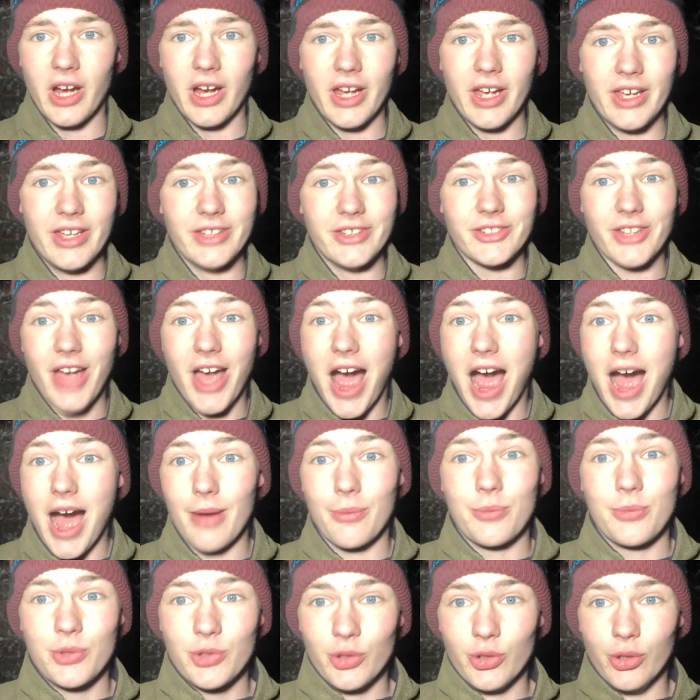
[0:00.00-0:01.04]
It's
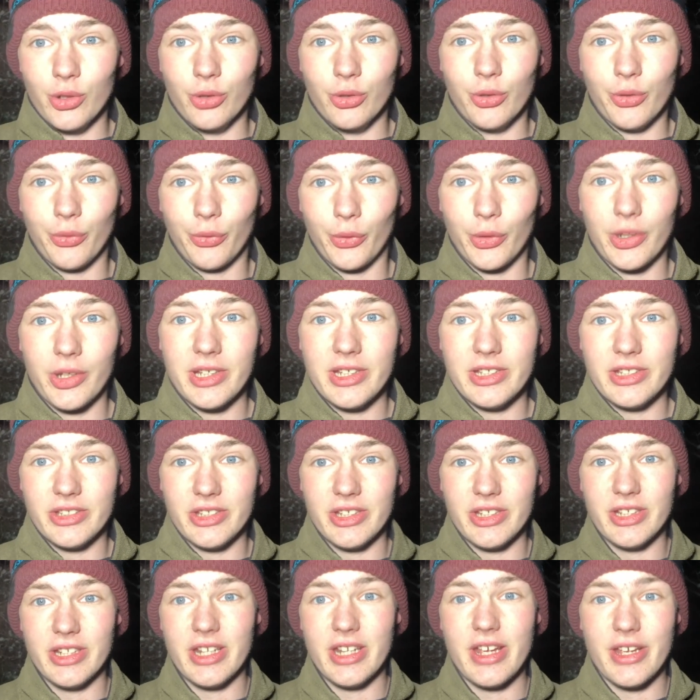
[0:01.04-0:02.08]
absolutely freezing.